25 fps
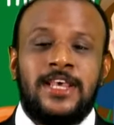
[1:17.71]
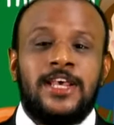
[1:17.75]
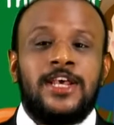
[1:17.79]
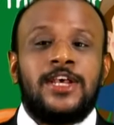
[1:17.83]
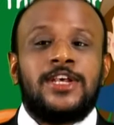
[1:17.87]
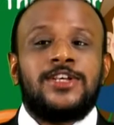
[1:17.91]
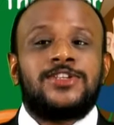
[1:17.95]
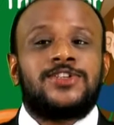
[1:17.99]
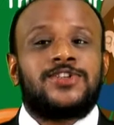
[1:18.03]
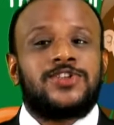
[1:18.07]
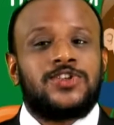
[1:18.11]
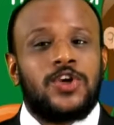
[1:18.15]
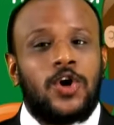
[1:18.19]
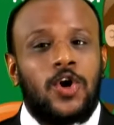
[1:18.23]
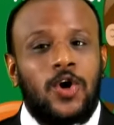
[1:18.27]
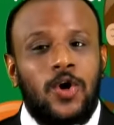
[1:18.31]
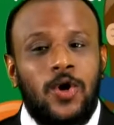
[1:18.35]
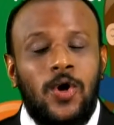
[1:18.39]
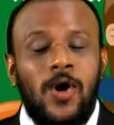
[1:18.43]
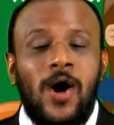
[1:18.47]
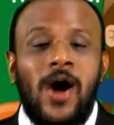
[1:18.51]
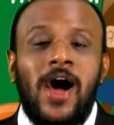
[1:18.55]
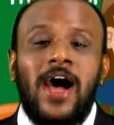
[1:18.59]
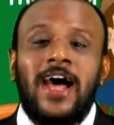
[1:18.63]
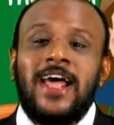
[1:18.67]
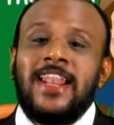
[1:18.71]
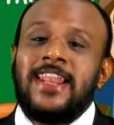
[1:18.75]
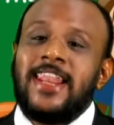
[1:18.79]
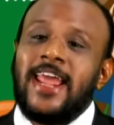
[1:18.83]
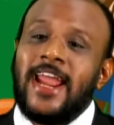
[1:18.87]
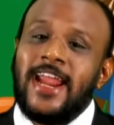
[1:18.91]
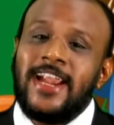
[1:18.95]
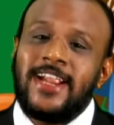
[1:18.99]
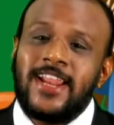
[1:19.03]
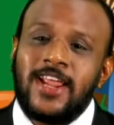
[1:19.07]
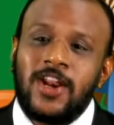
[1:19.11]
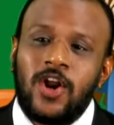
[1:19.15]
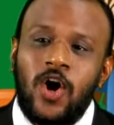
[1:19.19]
So
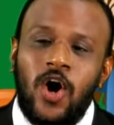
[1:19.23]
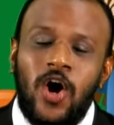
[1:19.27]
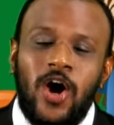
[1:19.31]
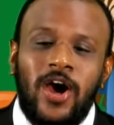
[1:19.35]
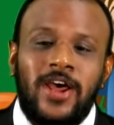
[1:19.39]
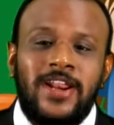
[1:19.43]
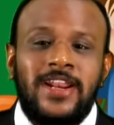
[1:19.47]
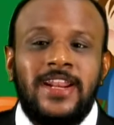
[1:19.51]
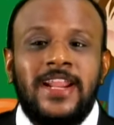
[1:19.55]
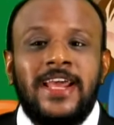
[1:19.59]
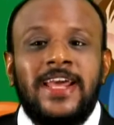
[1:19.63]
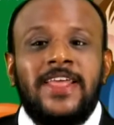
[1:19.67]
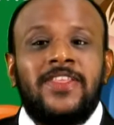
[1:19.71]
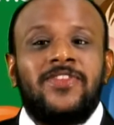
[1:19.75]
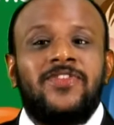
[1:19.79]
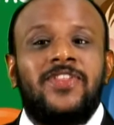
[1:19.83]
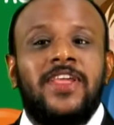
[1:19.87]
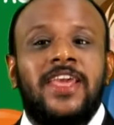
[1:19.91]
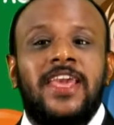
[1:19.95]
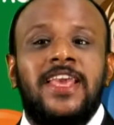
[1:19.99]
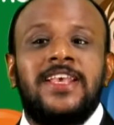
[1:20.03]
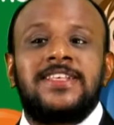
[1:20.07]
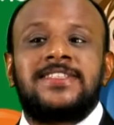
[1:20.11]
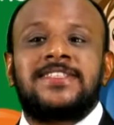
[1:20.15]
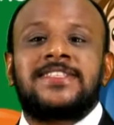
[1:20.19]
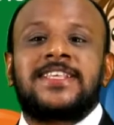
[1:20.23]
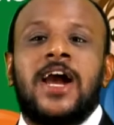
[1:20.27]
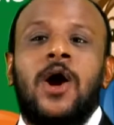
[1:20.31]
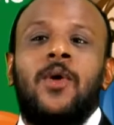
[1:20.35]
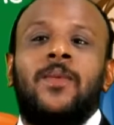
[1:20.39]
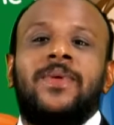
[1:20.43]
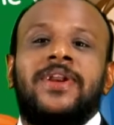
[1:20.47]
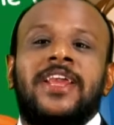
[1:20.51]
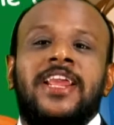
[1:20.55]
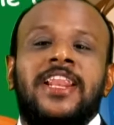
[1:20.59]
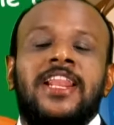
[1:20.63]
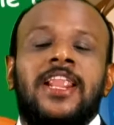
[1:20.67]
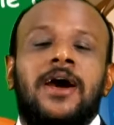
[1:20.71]
later on, these
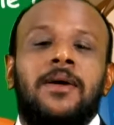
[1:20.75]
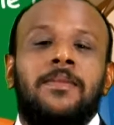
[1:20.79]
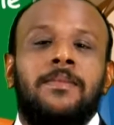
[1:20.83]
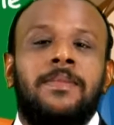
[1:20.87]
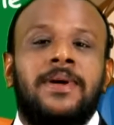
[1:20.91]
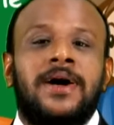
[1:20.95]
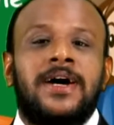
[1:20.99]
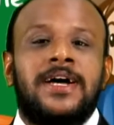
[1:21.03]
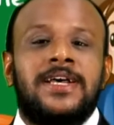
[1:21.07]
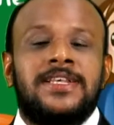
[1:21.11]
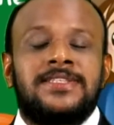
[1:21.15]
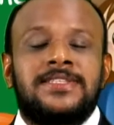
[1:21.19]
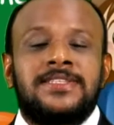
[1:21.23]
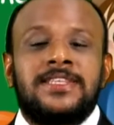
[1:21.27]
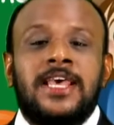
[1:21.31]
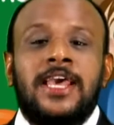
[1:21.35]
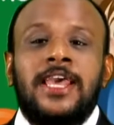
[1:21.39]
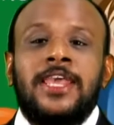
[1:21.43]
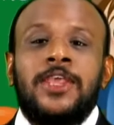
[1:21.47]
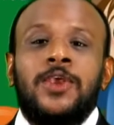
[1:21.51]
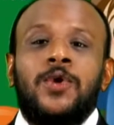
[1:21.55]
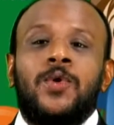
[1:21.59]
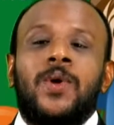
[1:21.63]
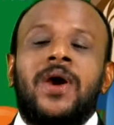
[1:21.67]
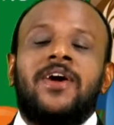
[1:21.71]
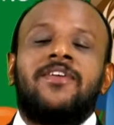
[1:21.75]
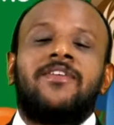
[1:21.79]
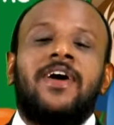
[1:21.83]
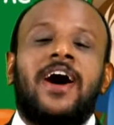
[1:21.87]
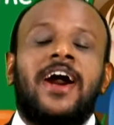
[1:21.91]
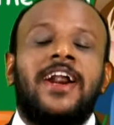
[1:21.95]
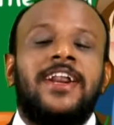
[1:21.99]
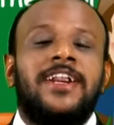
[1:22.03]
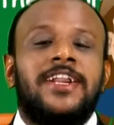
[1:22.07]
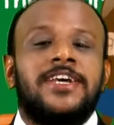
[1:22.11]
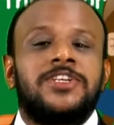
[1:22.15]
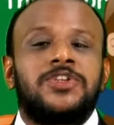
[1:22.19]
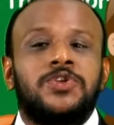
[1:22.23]
counting numbers you have
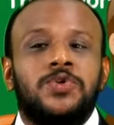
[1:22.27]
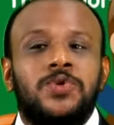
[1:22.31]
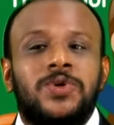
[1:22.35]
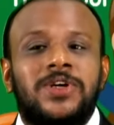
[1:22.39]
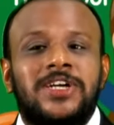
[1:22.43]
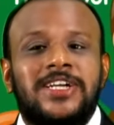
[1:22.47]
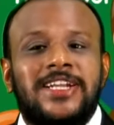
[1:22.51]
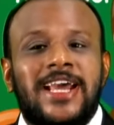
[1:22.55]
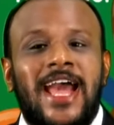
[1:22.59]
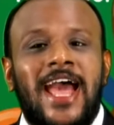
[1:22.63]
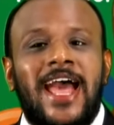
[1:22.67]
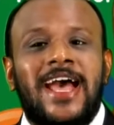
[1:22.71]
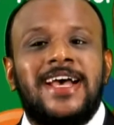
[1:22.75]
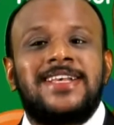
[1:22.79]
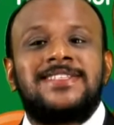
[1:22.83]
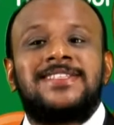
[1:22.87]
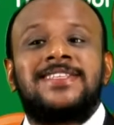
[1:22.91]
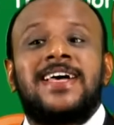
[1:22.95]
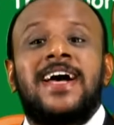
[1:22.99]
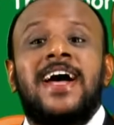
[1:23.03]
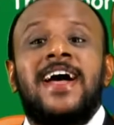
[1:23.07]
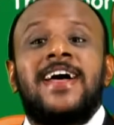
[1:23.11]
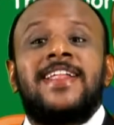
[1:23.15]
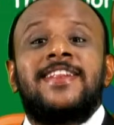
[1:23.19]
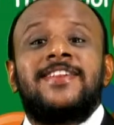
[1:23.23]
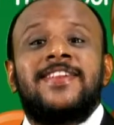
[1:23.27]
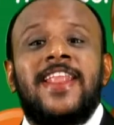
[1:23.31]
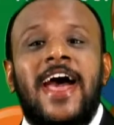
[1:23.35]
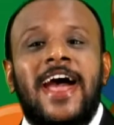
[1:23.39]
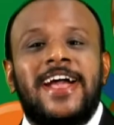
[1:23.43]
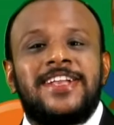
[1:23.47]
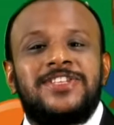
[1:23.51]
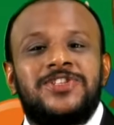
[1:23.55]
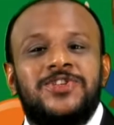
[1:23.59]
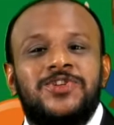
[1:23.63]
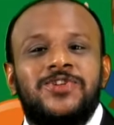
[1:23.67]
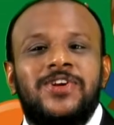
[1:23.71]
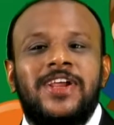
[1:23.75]
understood it as
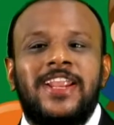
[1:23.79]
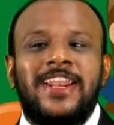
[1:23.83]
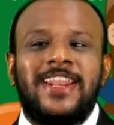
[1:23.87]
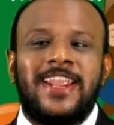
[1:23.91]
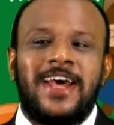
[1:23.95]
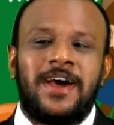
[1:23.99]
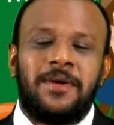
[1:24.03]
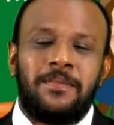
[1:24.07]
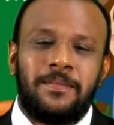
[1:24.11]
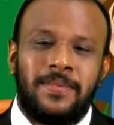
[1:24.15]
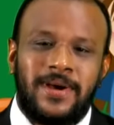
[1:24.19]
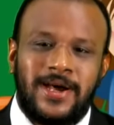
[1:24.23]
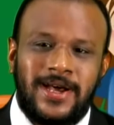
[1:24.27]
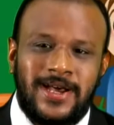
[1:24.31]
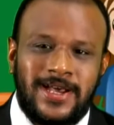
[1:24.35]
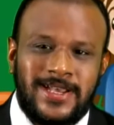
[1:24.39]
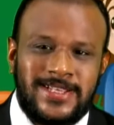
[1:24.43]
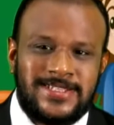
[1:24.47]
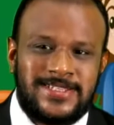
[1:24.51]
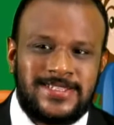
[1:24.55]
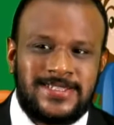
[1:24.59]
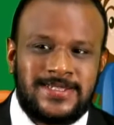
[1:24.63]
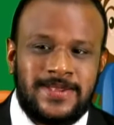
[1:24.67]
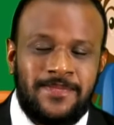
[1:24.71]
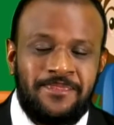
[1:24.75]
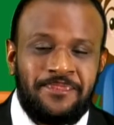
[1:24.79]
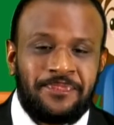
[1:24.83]
natural numbers.